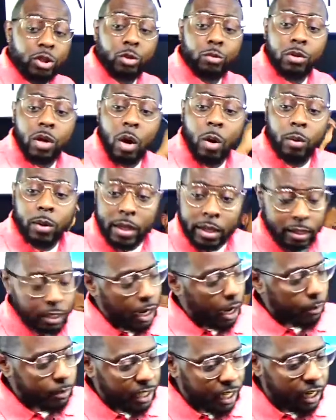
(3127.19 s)
you know that? You
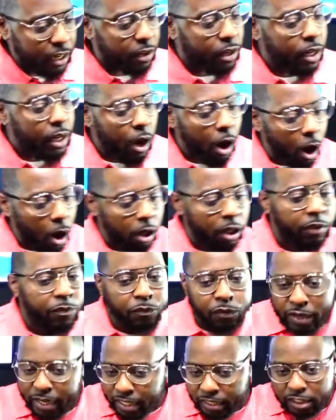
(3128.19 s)
know what I'm saying? All the
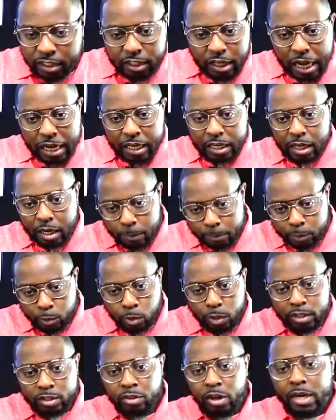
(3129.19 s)
friends just kind of come
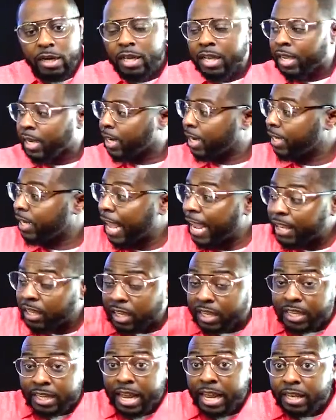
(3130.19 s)
to and trying to, cause they
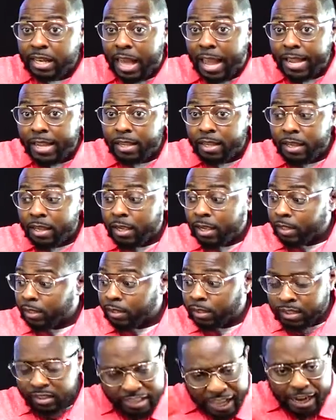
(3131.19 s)
looking at like
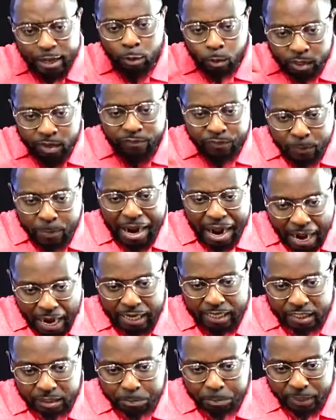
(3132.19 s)
they doing it from an
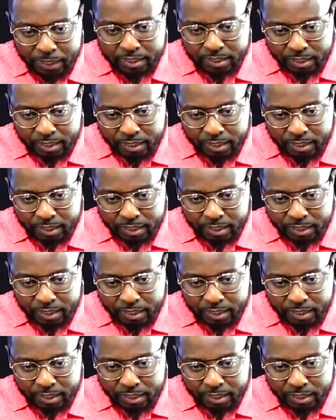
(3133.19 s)
honest place